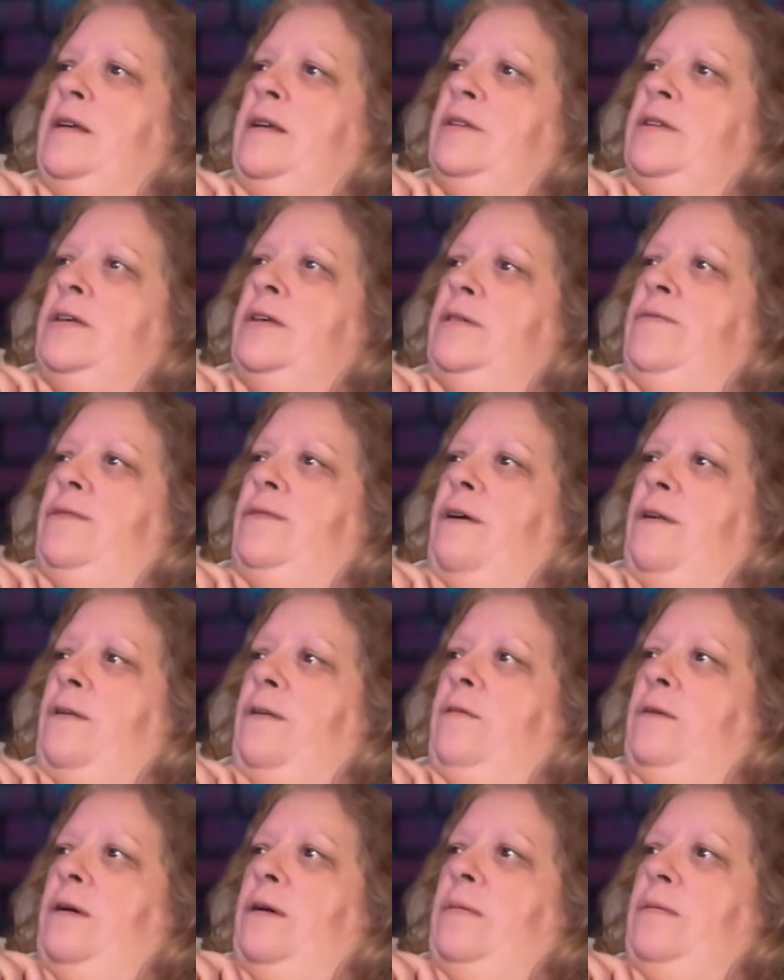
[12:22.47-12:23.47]
to
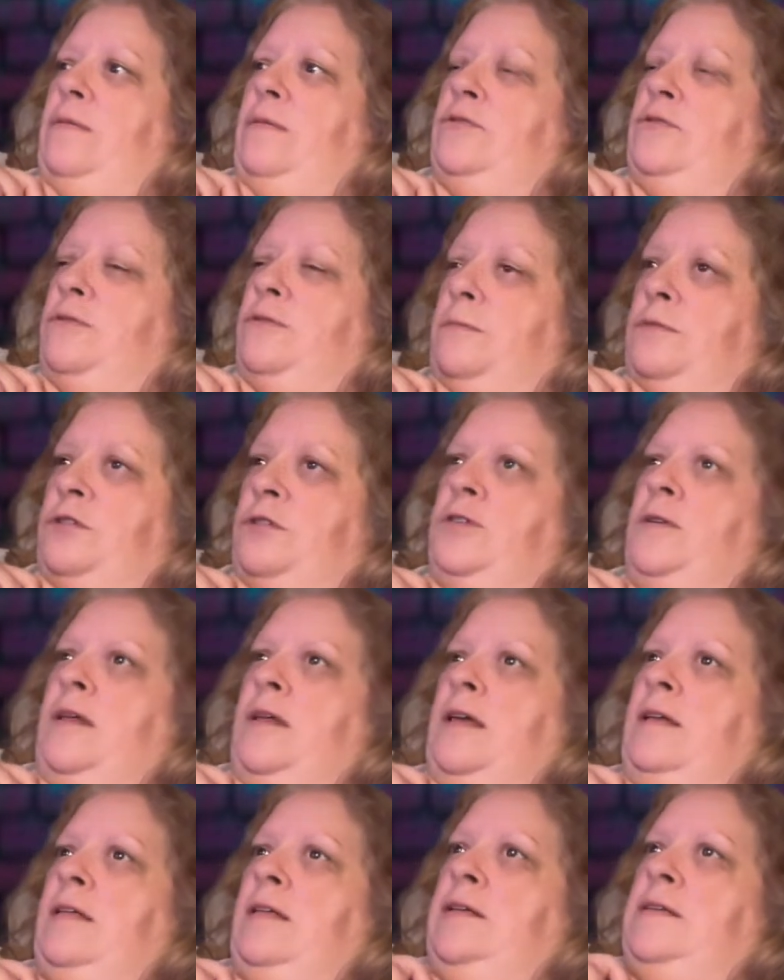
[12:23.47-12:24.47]
follow up with
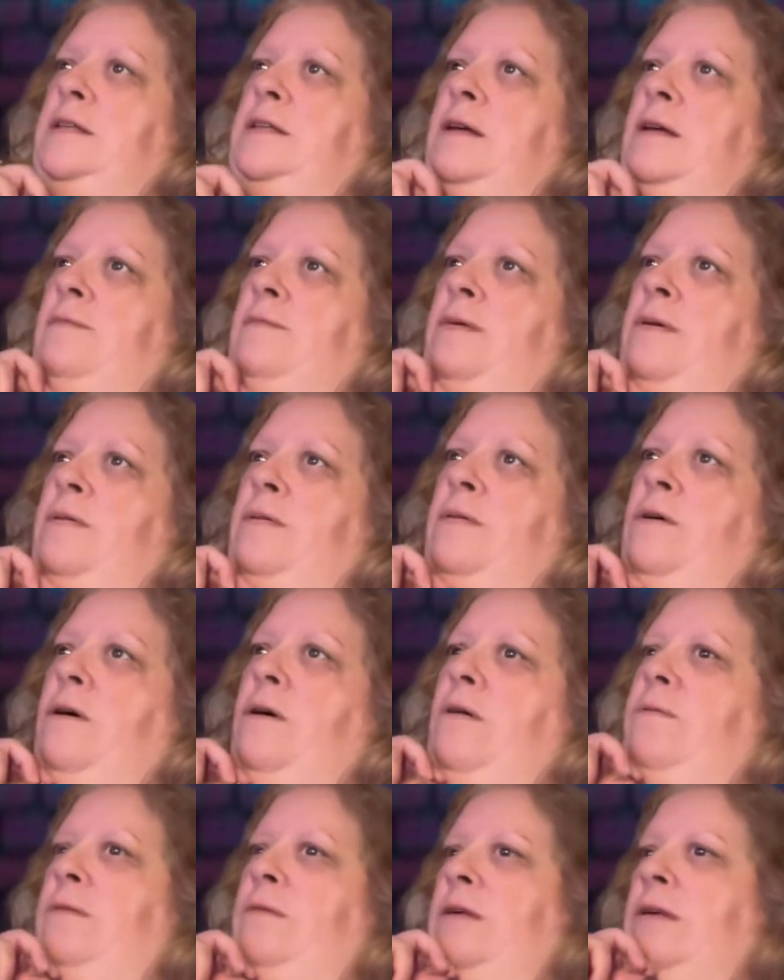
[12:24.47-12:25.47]
troubleshooting, that's an outbound
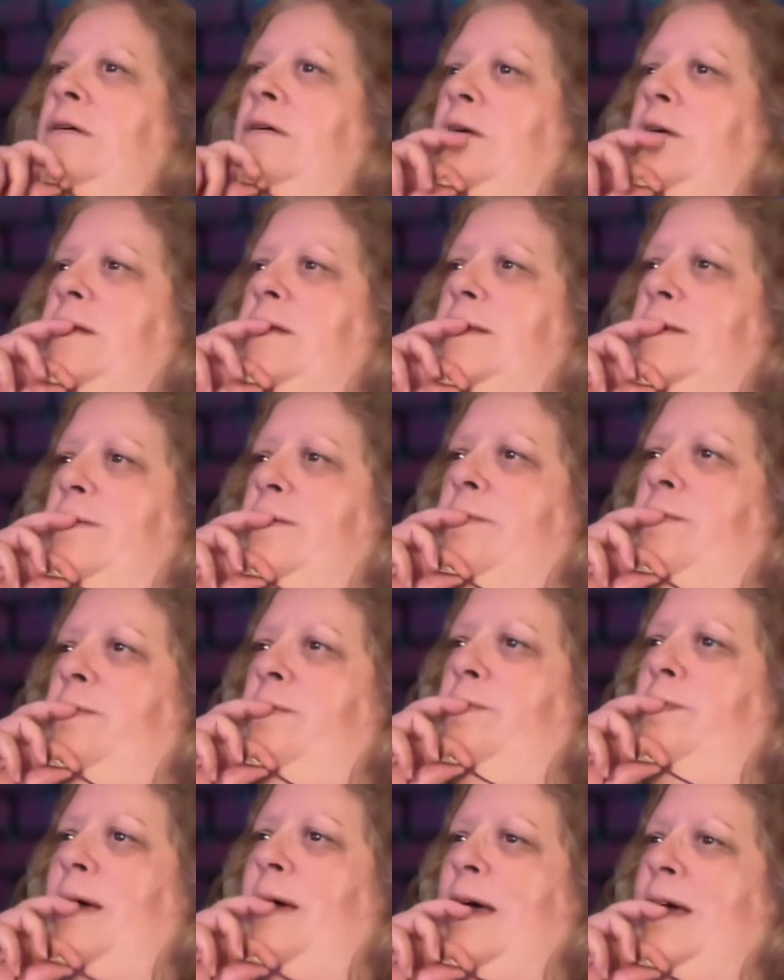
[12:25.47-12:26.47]
call. When you call them
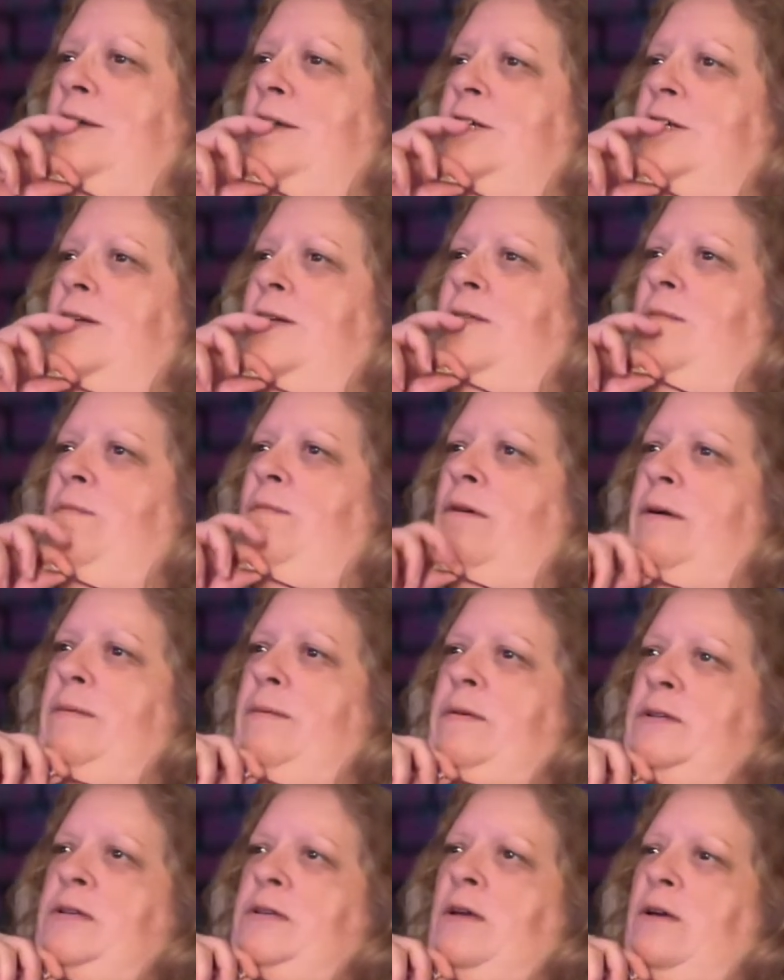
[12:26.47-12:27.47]
back, you have an
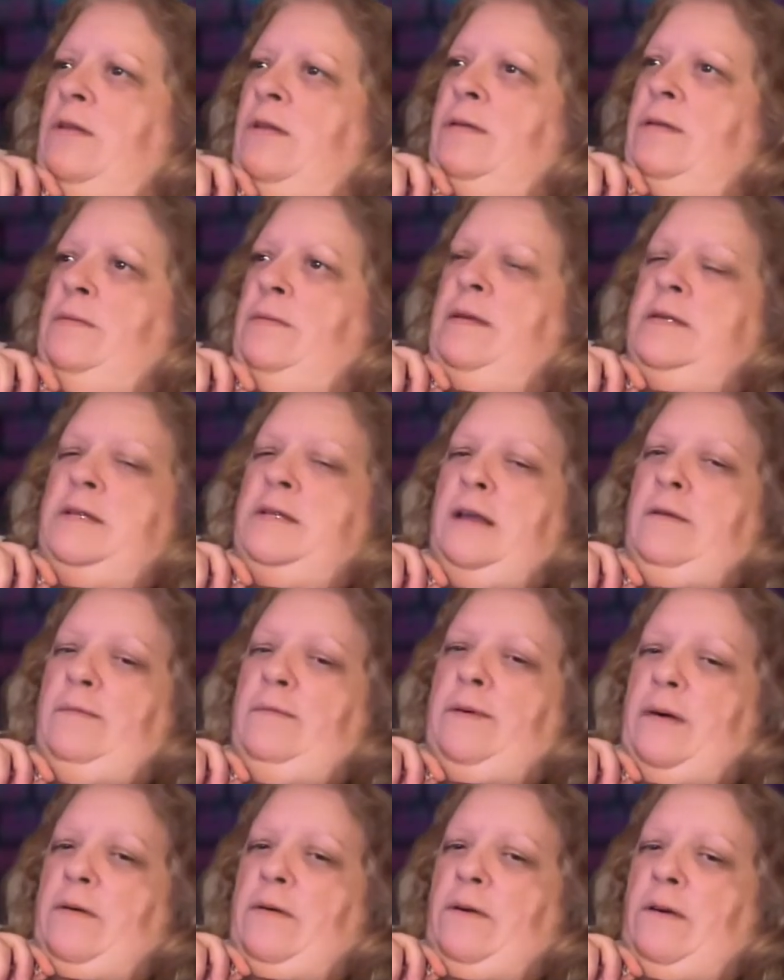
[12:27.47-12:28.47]
appointment to call them, that's an
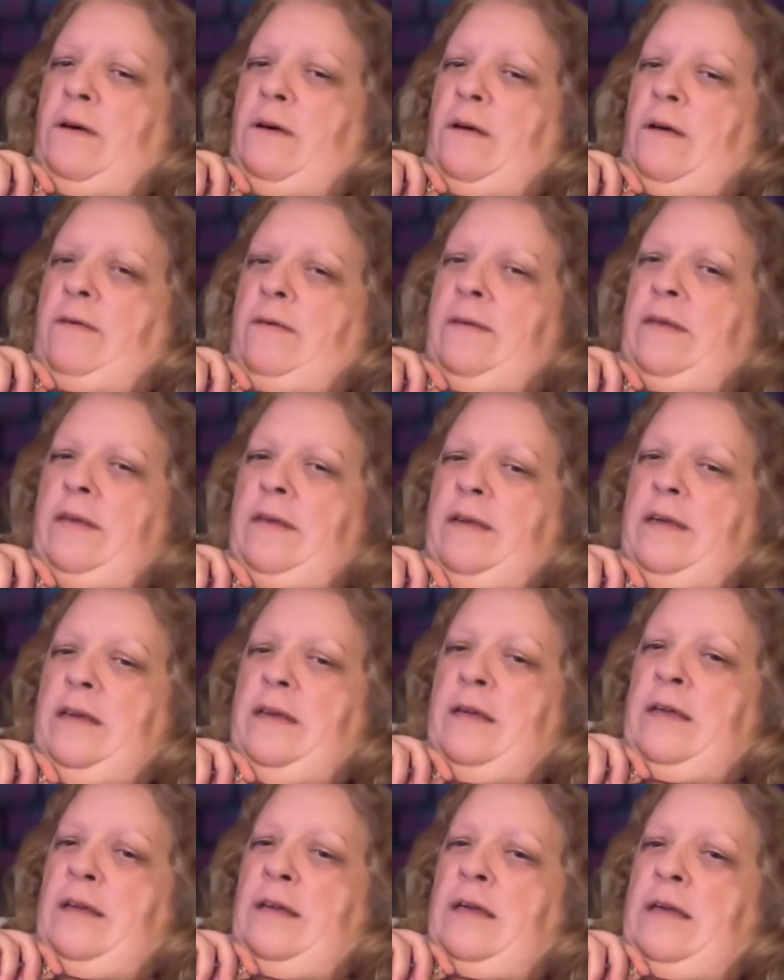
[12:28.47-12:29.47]
outbound call.
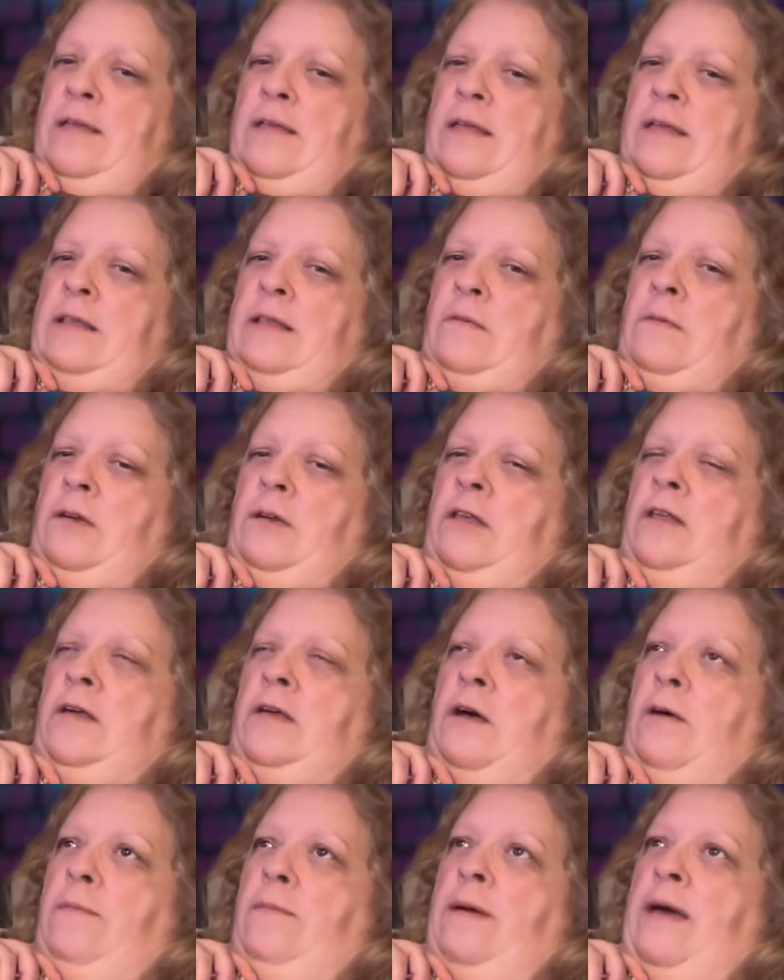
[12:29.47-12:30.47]
Like they want you to
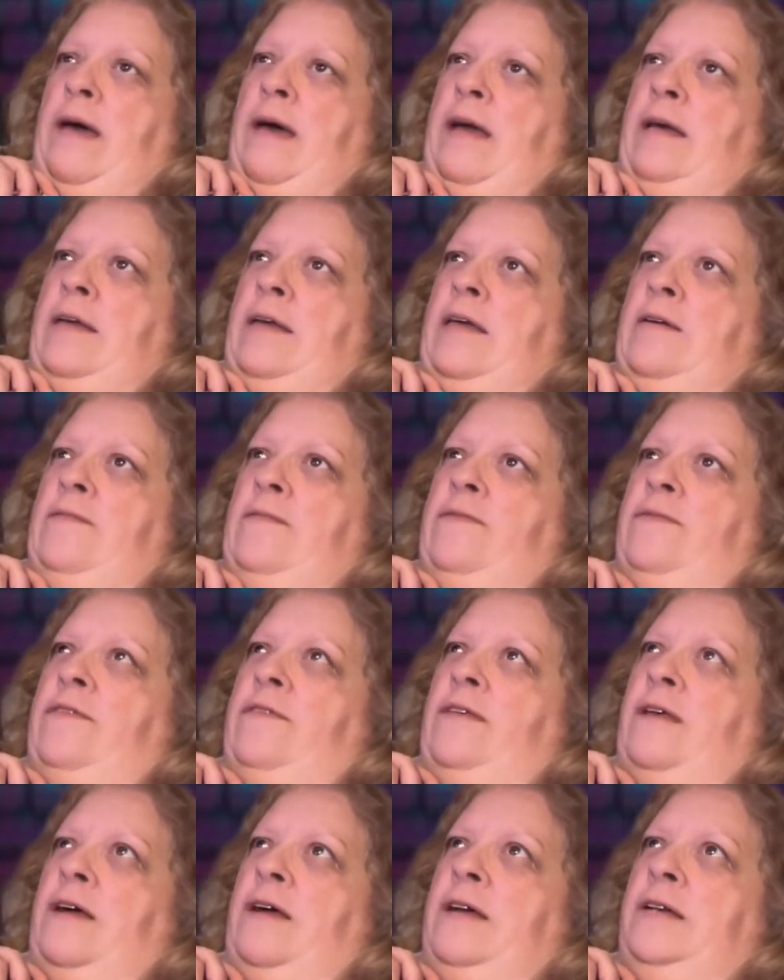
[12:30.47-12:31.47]
call back if
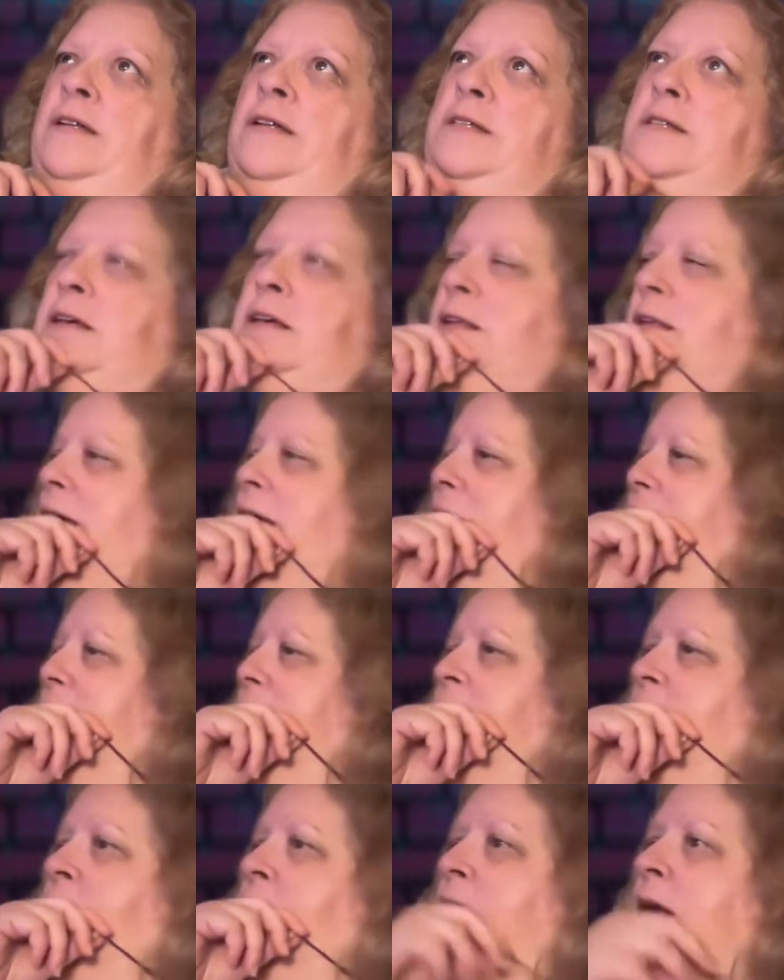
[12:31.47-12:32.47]
the line disconnects,